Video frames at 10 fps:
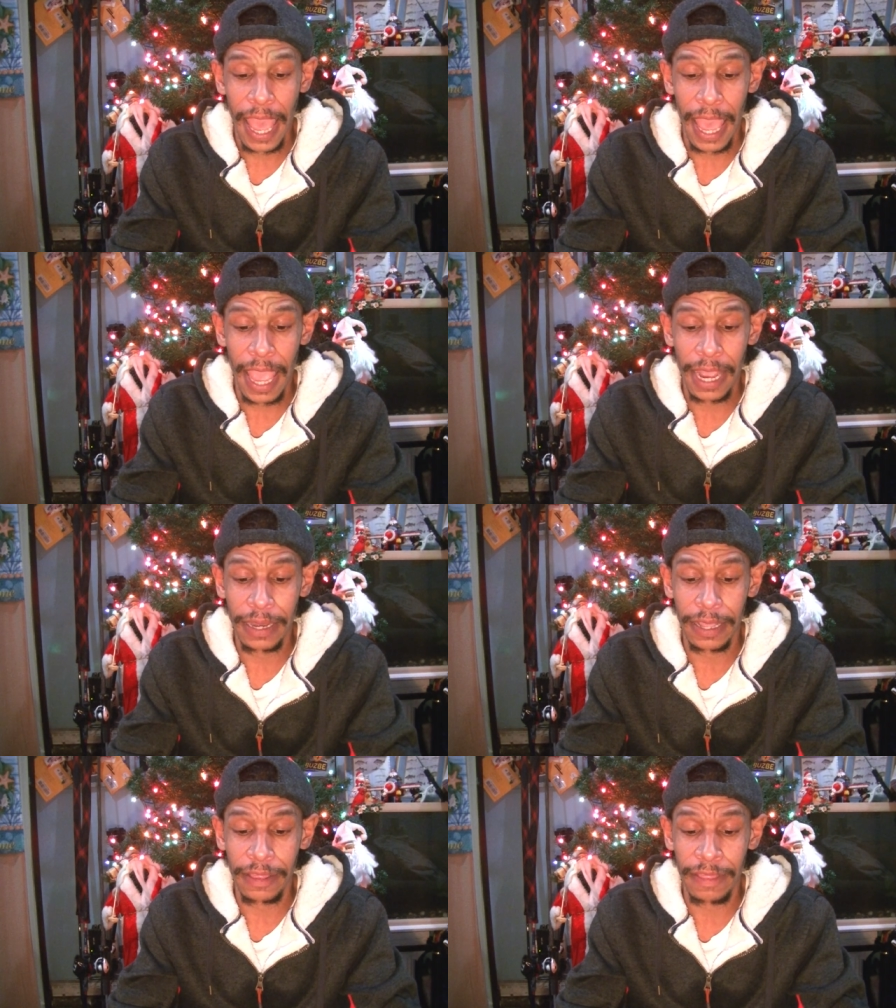
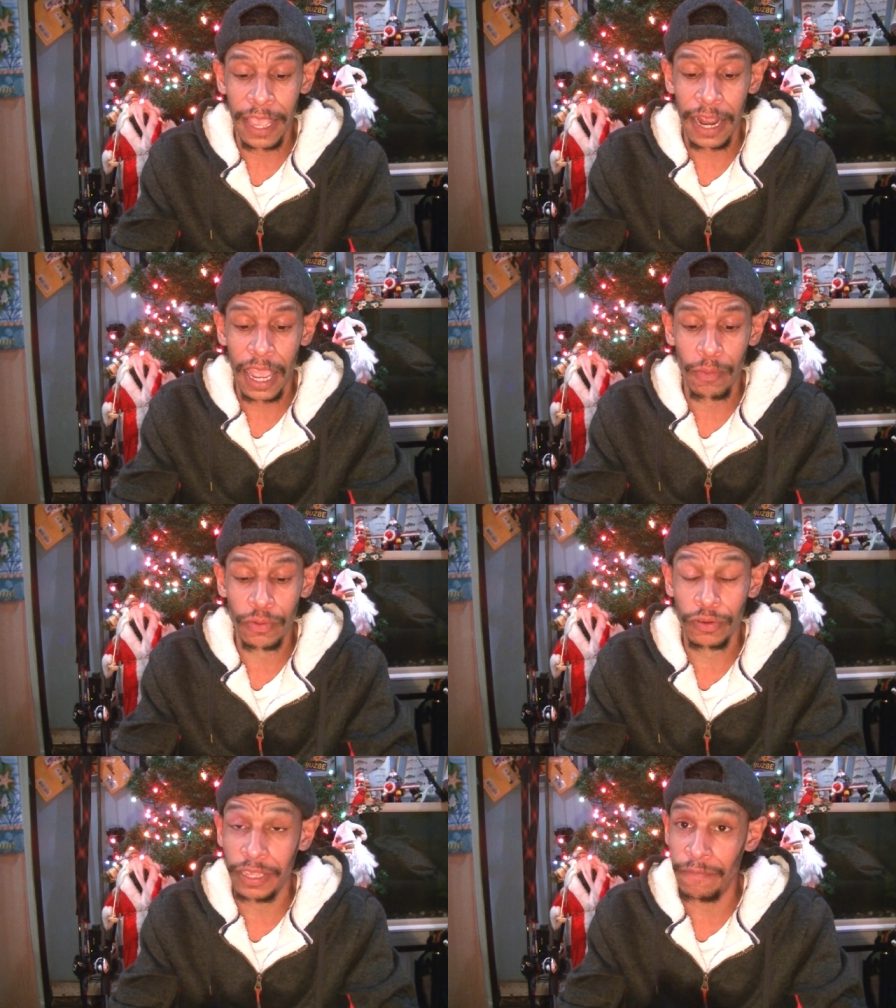and then I
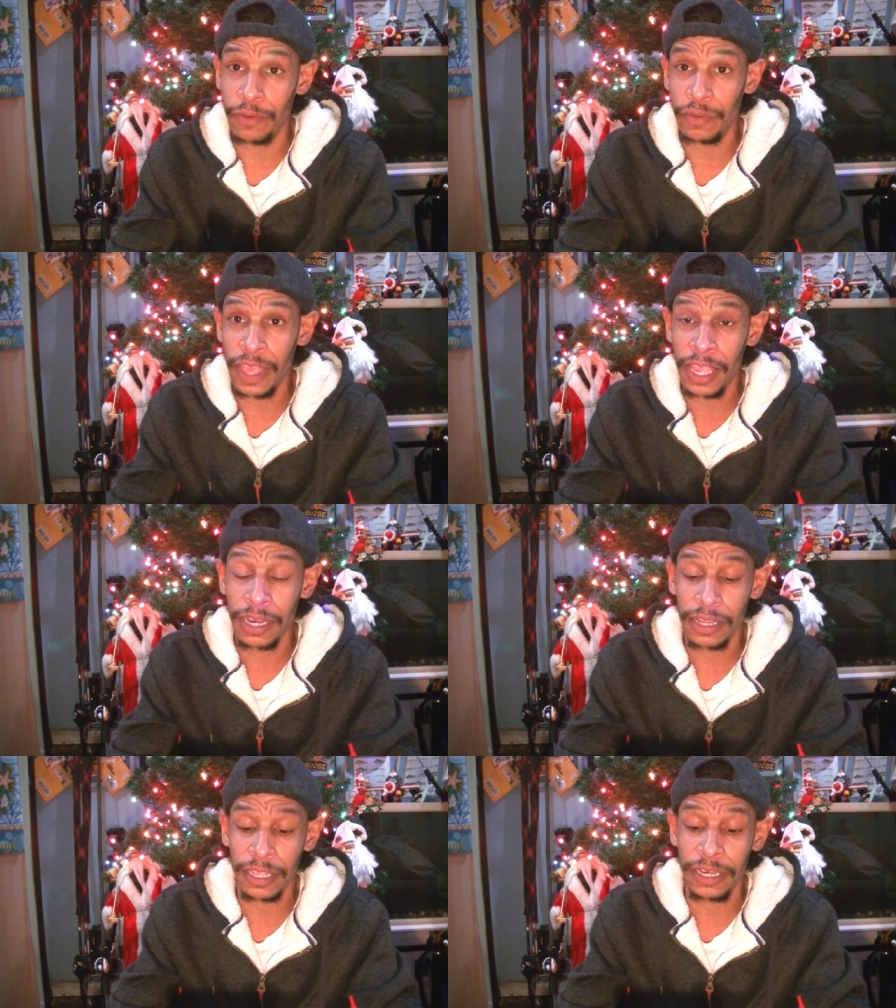will give you
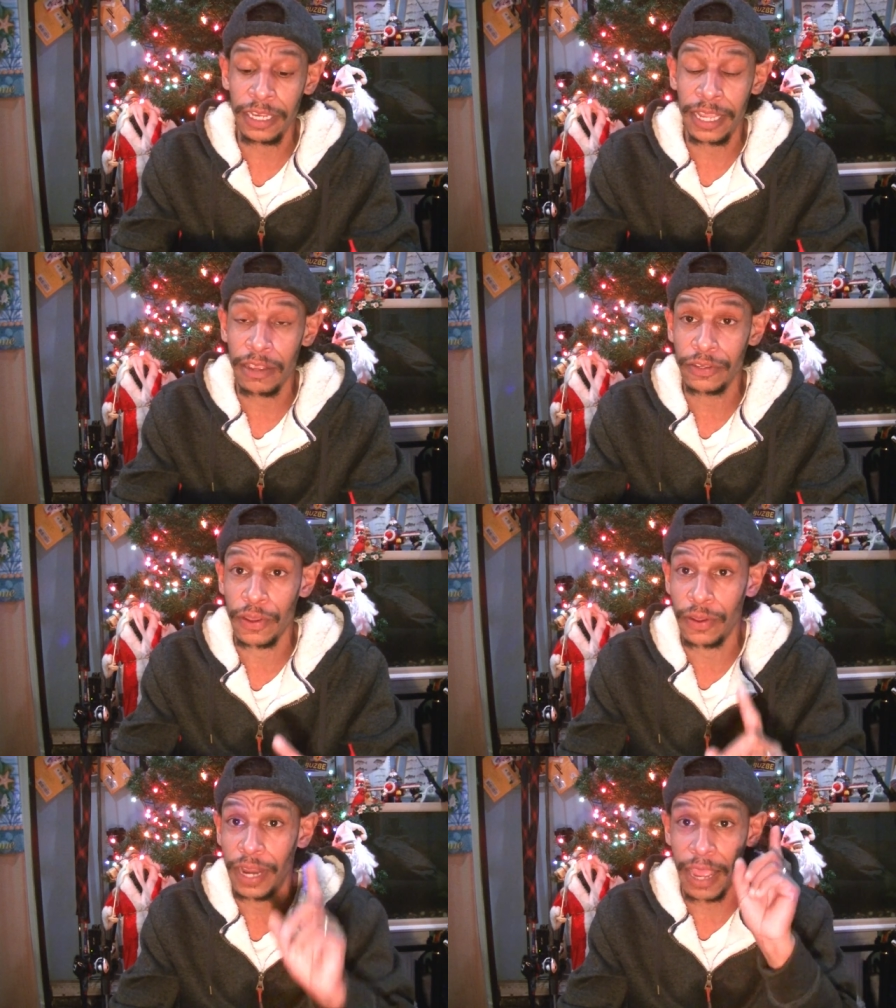then the details
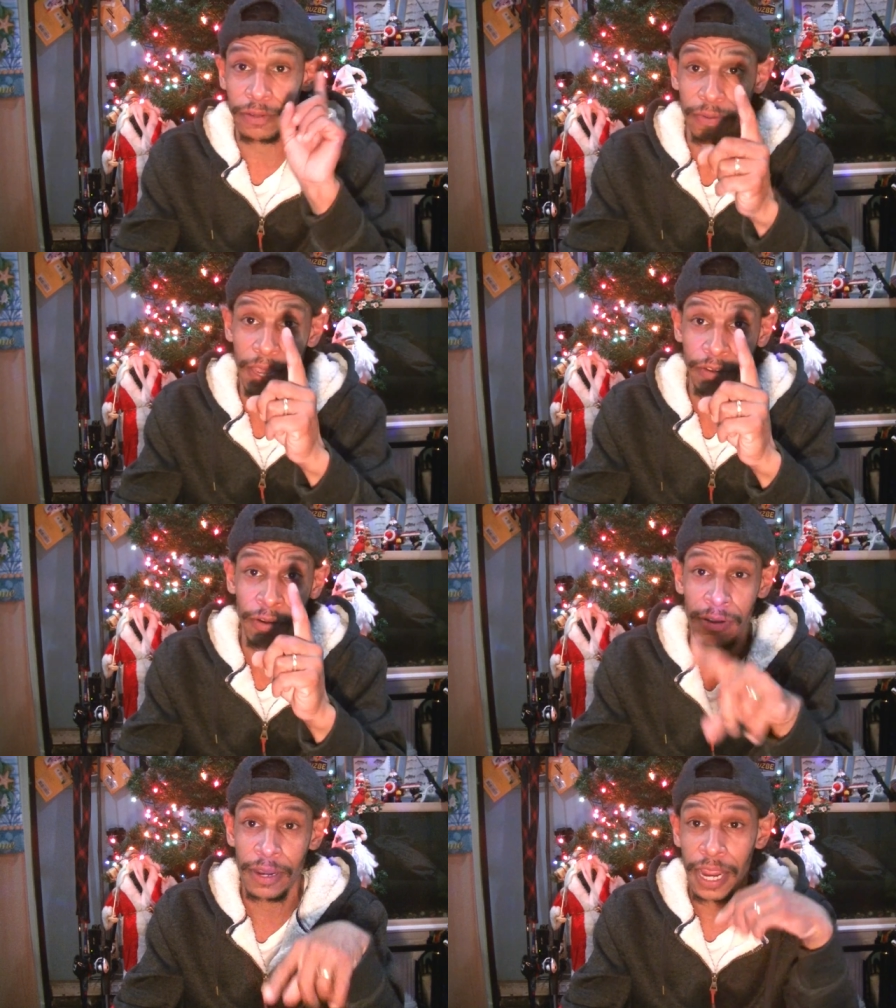on how to
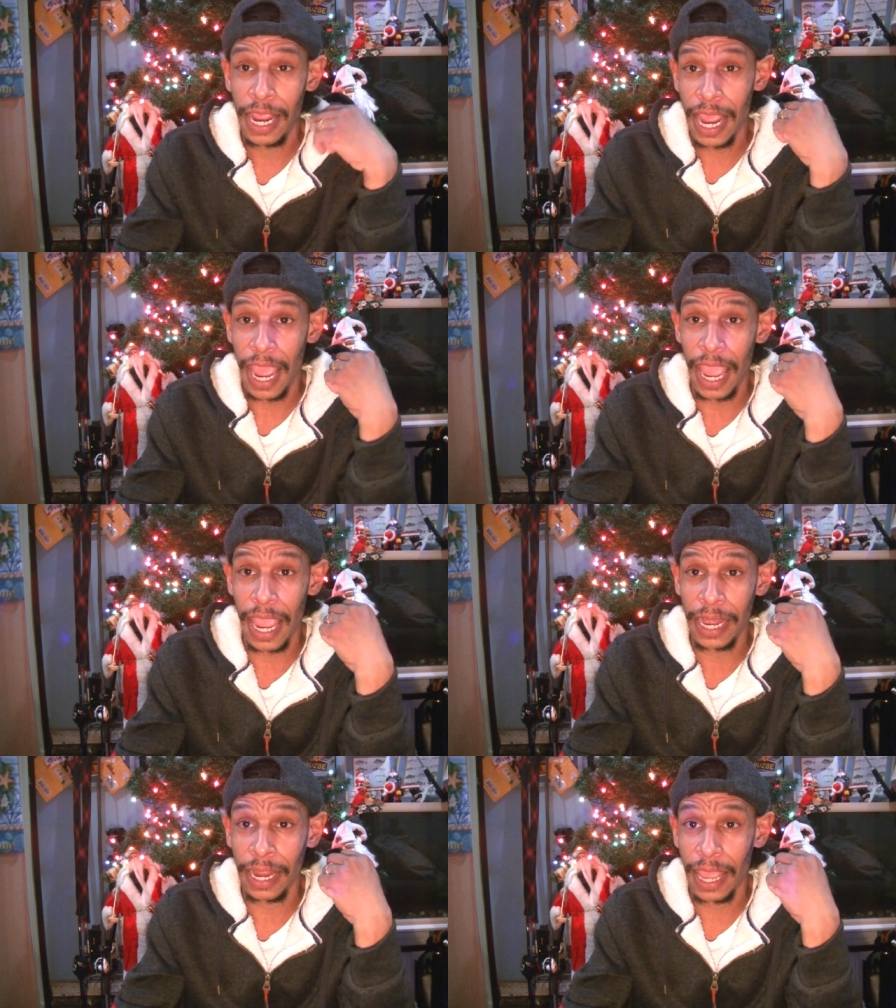enter
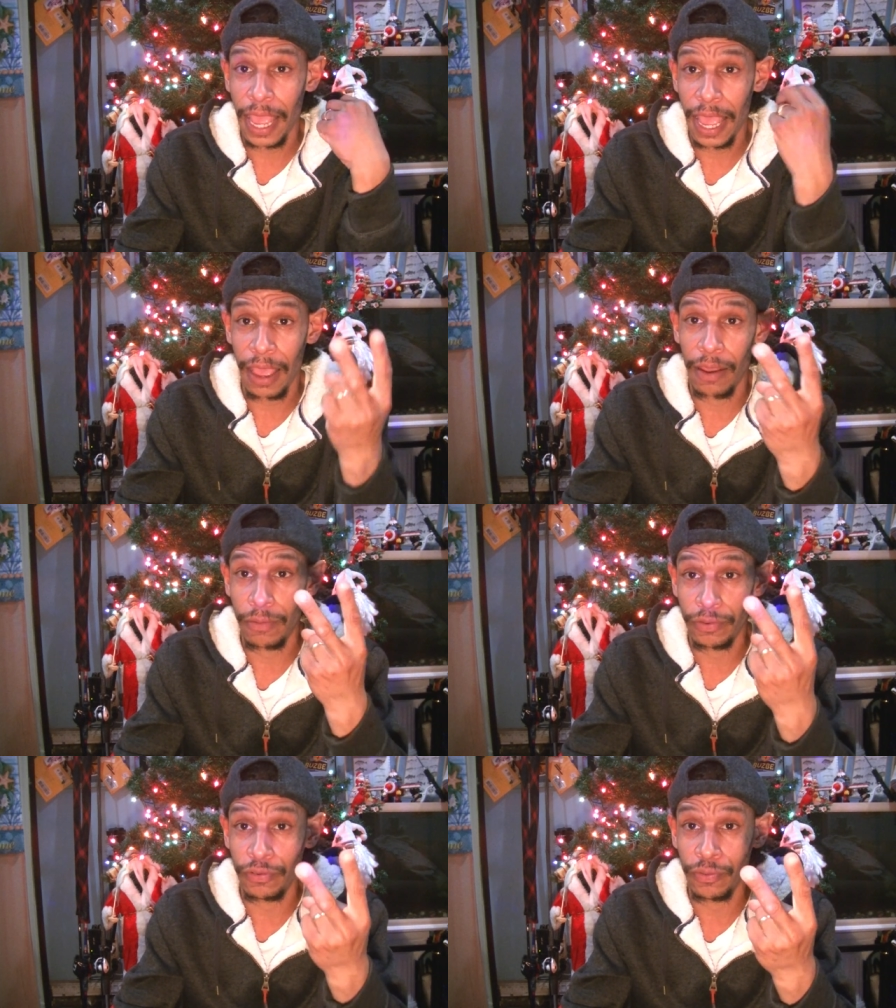and
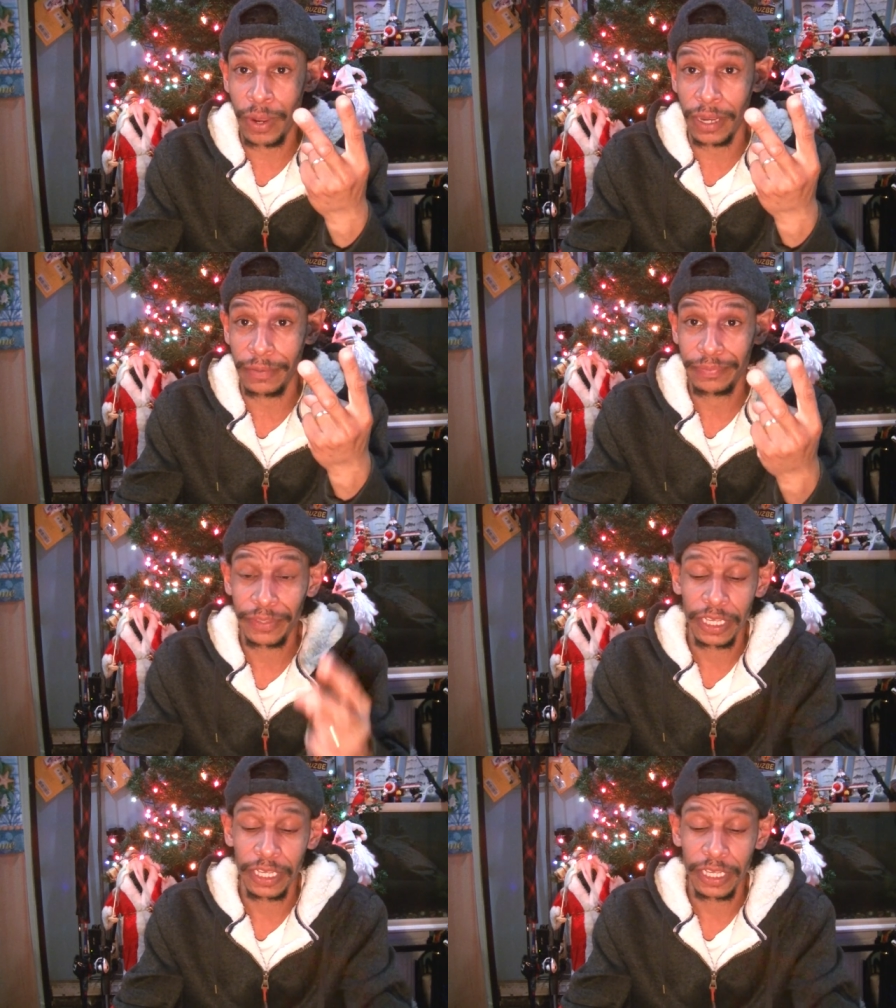how to win.